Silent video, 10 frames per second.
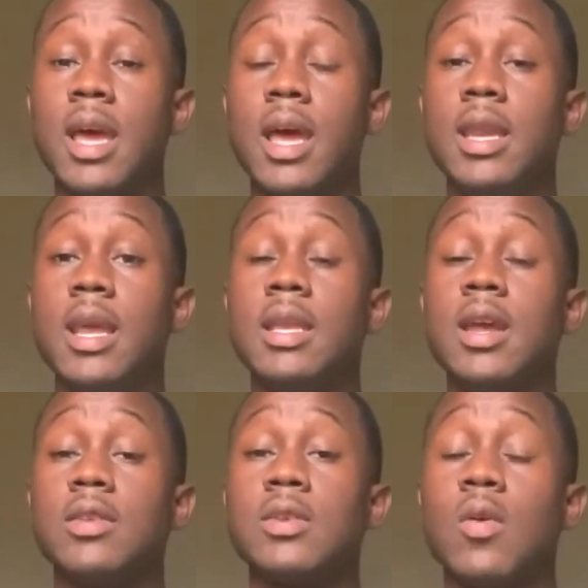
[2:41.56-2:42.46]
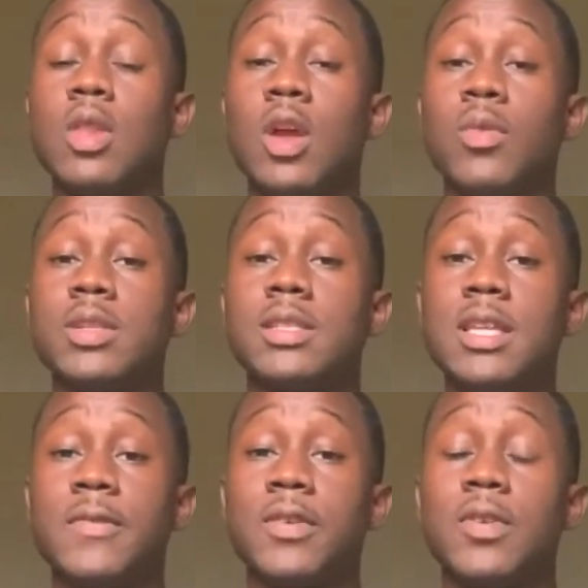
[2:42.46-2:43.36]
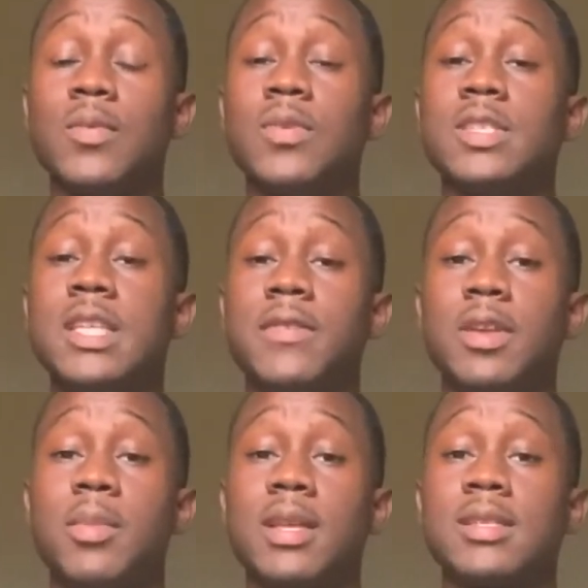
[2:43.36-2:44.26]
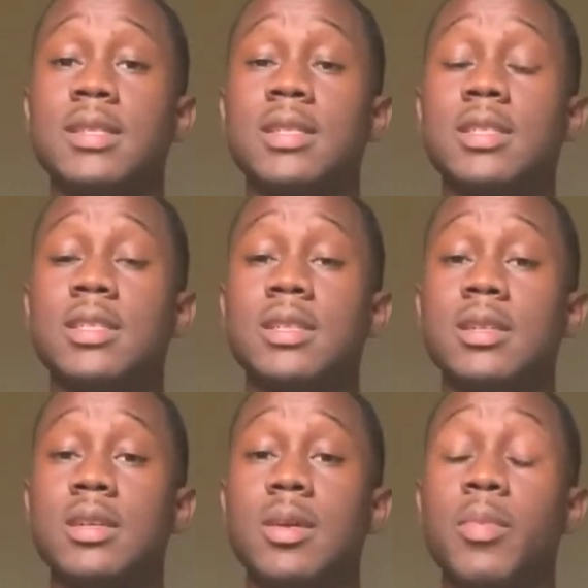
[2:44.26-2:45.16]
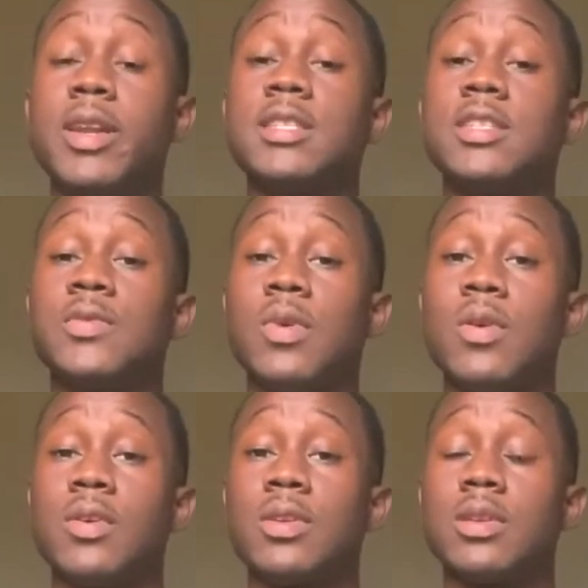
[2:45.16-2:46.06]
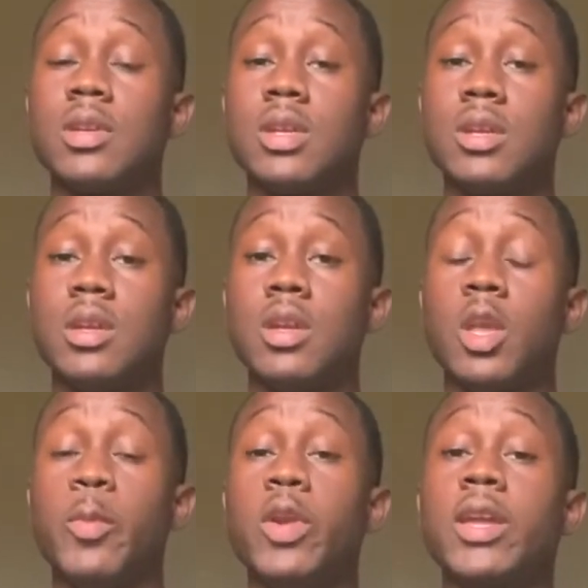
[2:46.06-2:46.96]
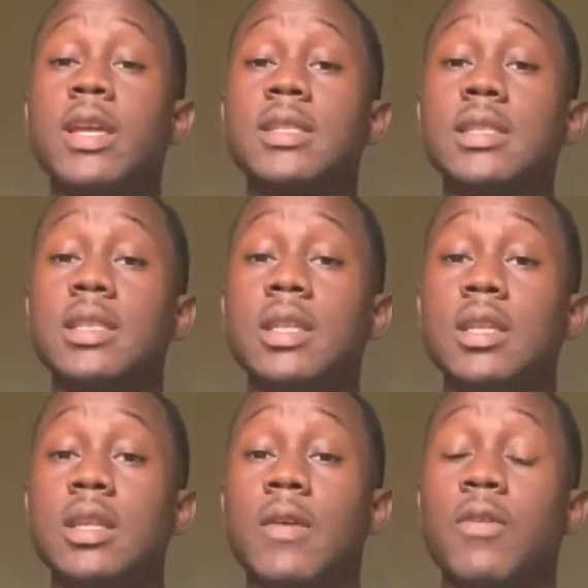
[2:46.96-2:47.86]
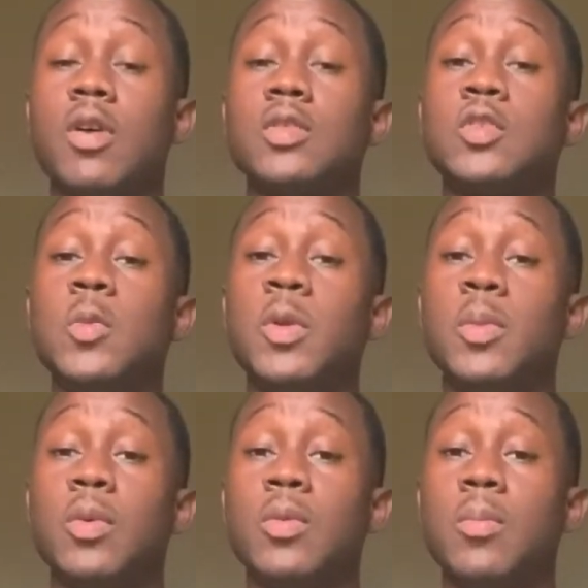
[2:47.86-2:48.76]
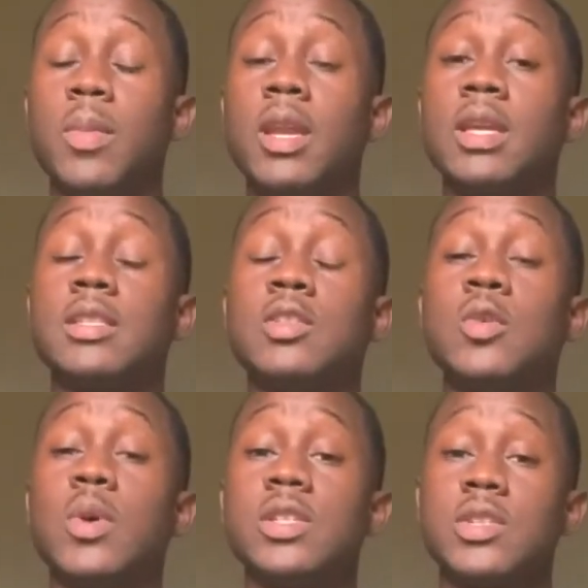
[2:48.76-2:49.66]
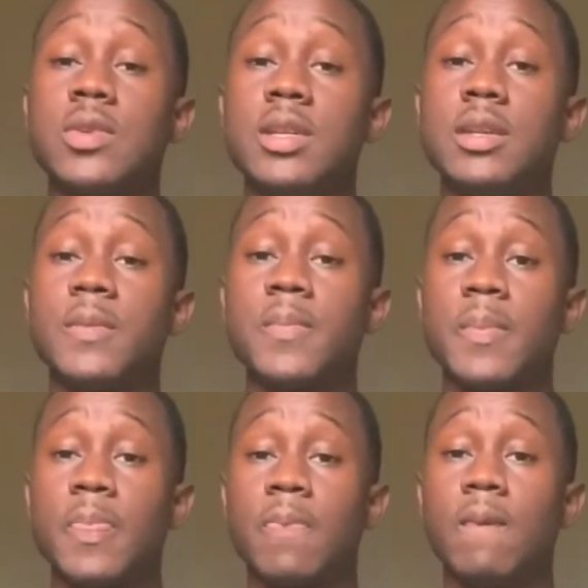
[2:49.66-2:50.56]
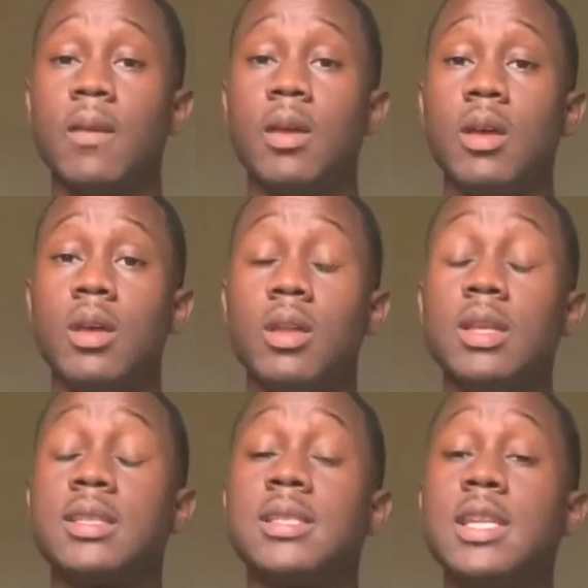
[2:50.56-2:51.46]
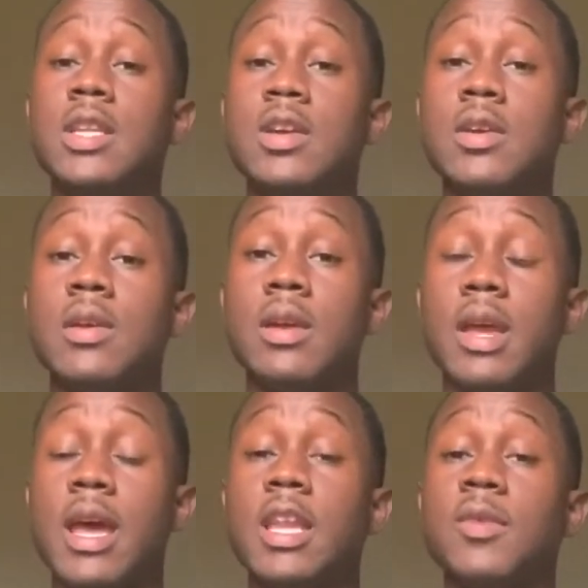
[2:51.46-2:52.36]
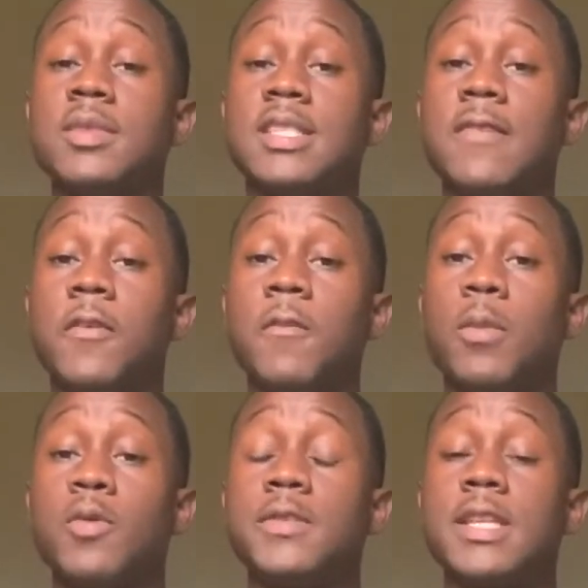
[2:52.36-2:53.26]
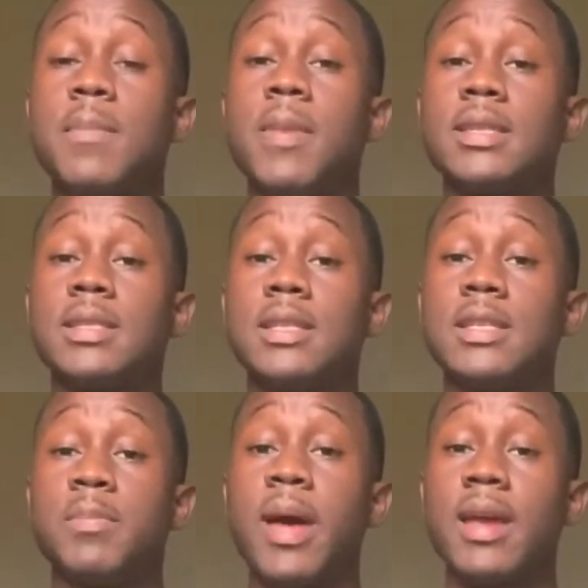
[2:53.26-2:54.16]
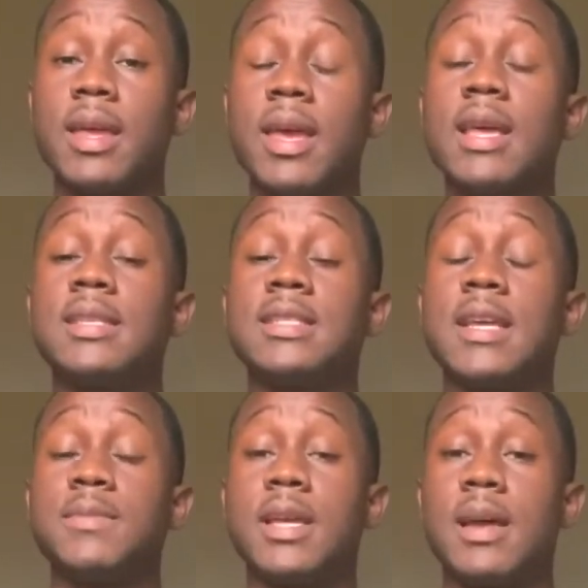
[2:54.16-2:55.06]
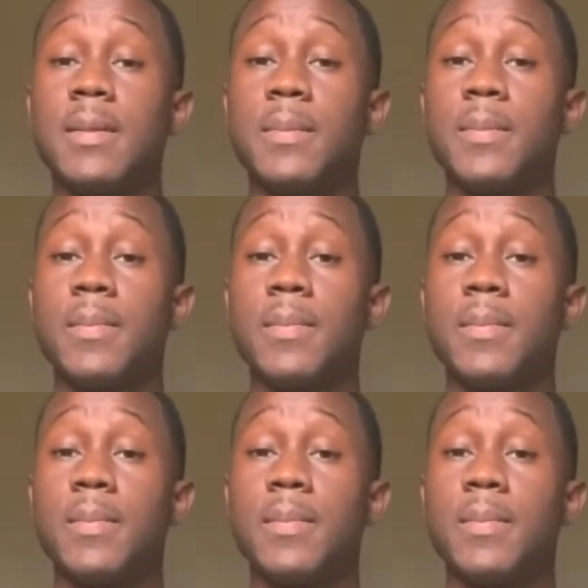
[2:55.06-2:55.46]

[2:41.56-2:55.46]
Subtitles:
and then there's only a receiver receiving a message, but this is wrong. Communication involves two people, meaning it's a two-way street. The sender and the receiver are both sending messages back at the same time.